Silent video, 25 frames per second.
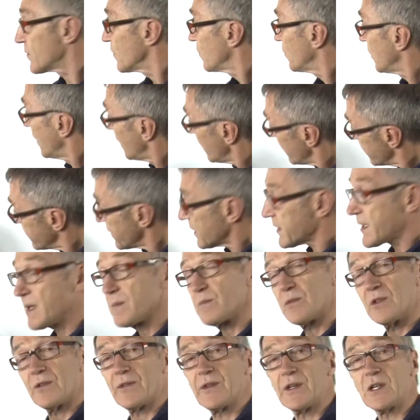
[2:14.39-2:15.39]
Well, there's a
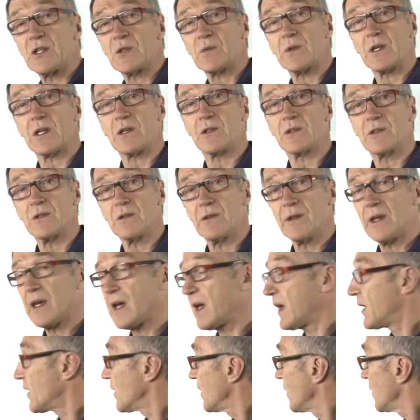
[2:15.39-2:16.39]
number of things we could do
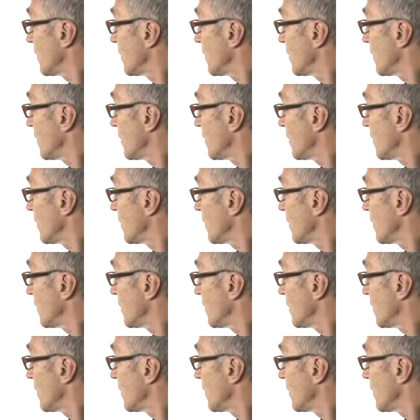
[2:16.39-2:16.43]
there.